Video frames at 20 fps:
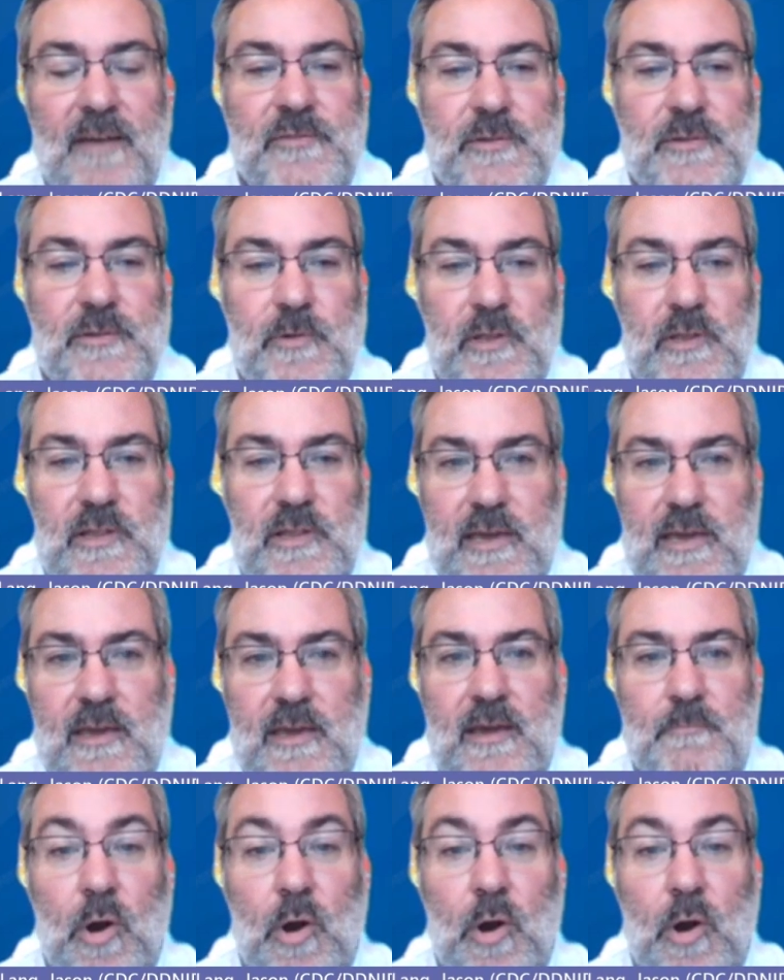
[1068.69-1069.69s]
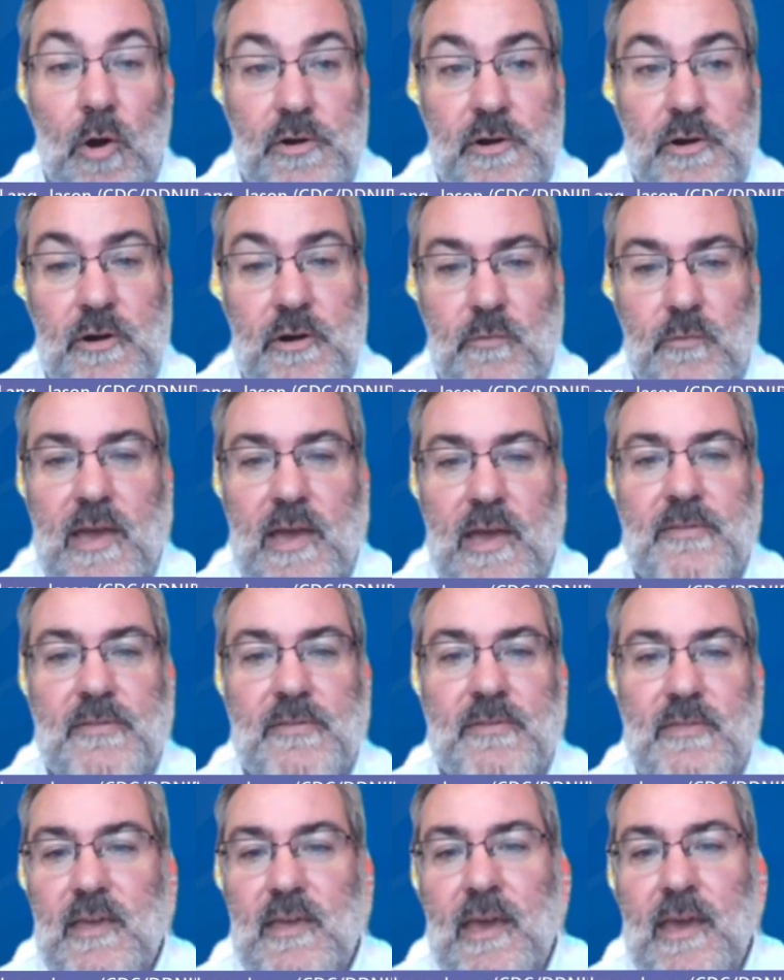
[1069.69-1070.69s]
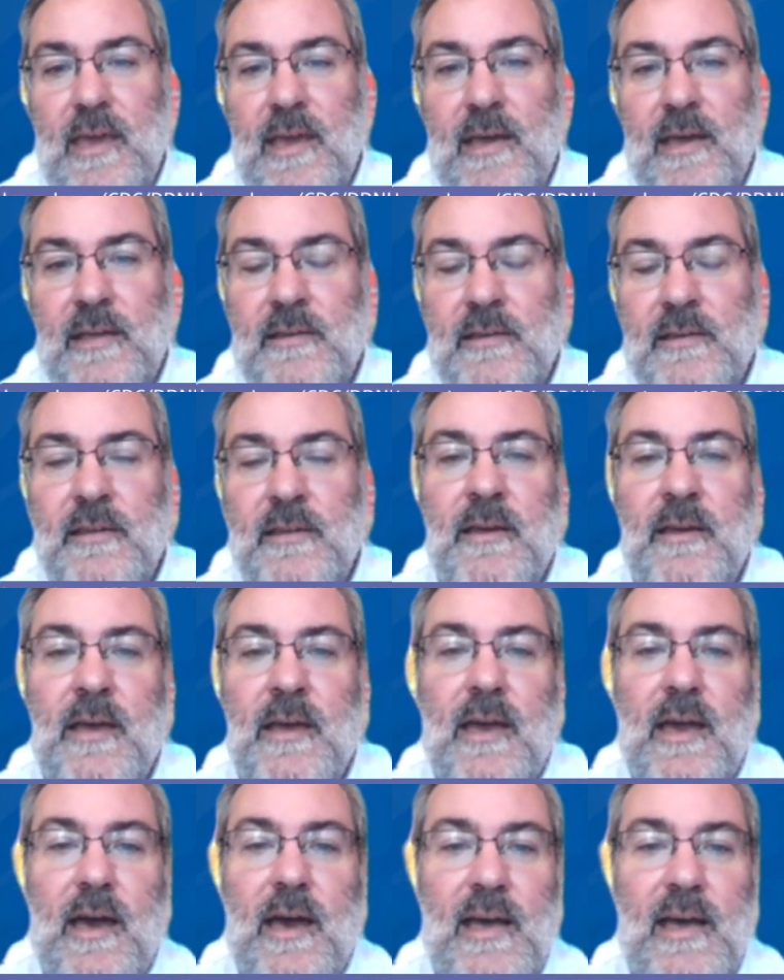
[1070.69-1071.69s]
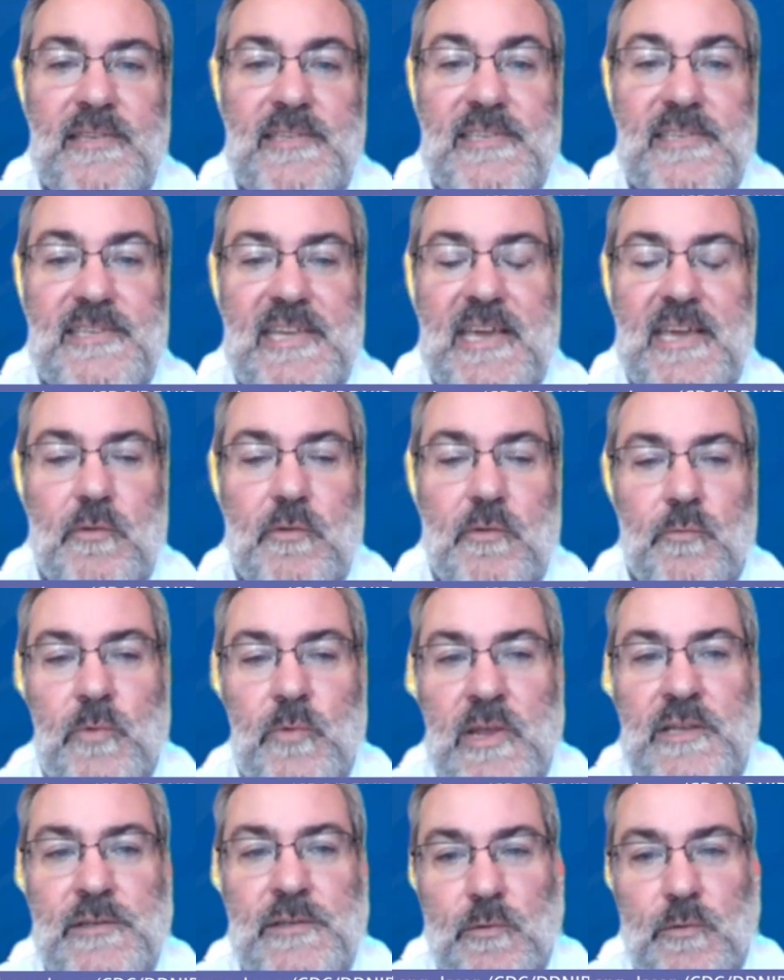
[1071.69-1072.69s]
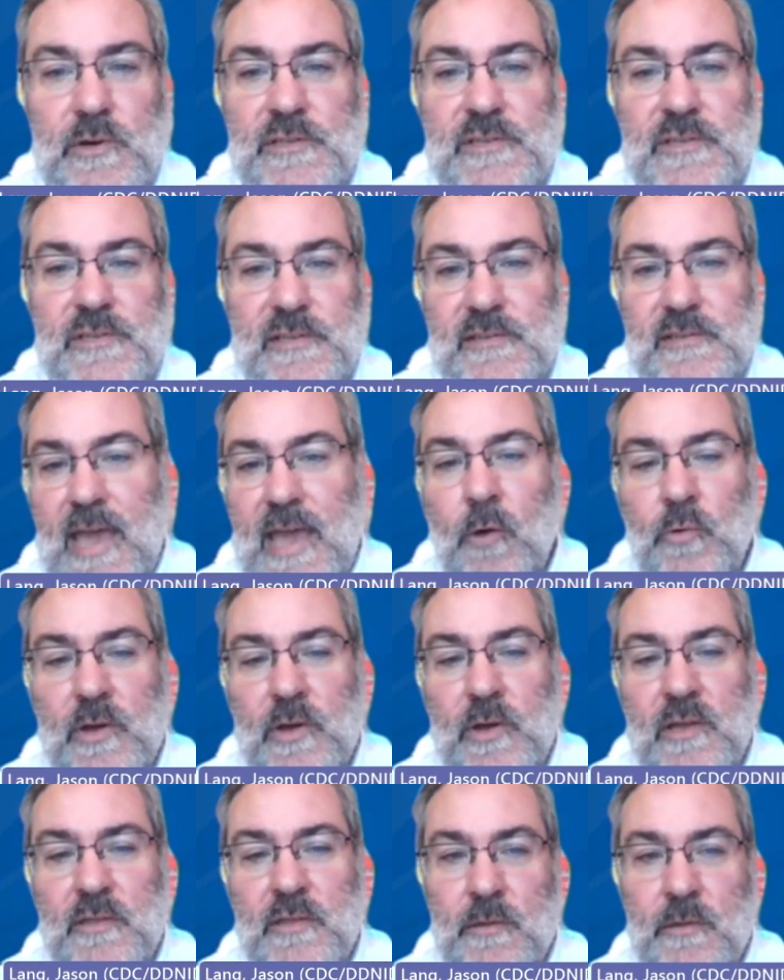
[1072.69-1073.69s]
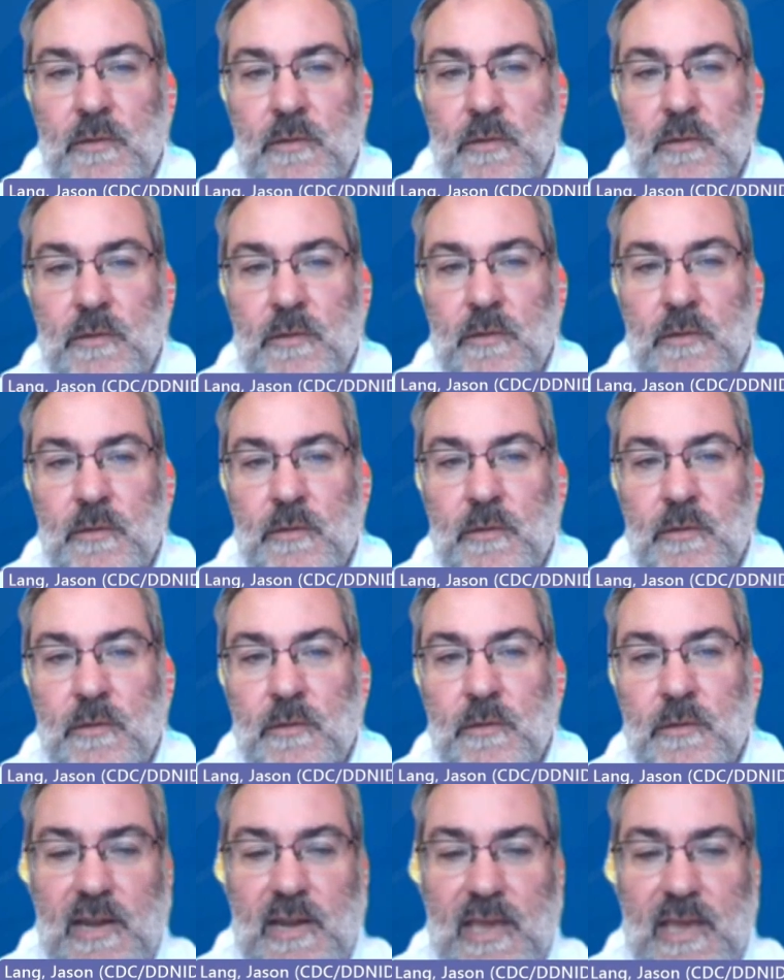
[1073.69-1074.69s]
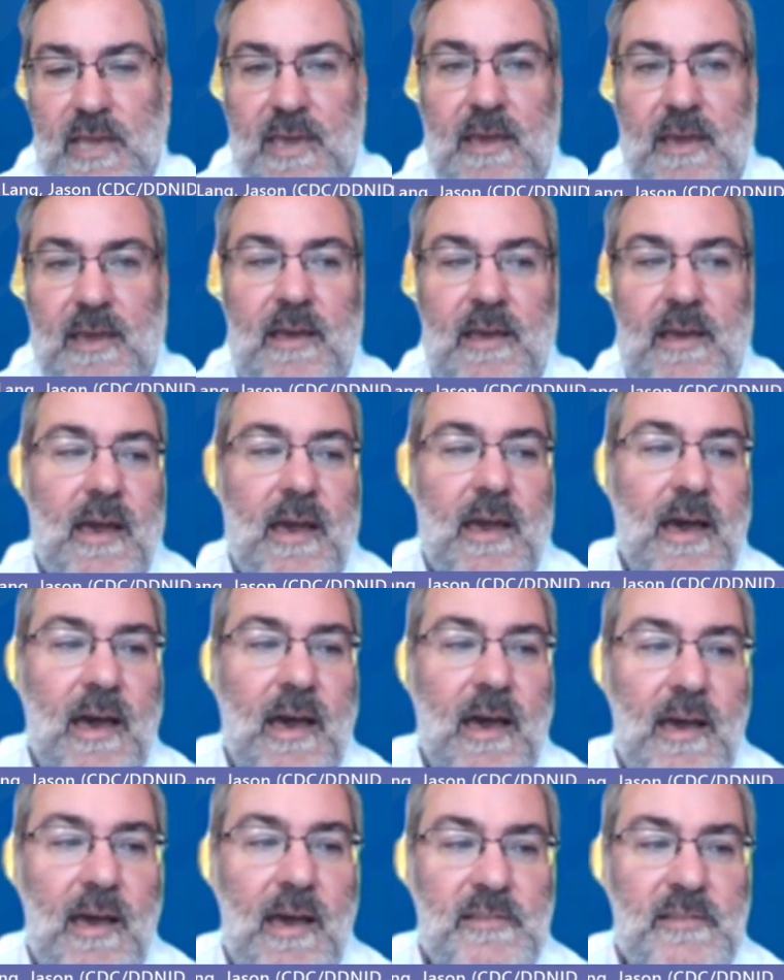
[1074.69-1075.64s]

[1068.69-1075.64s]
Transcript: They have to really partner with and seek resources out in the broader community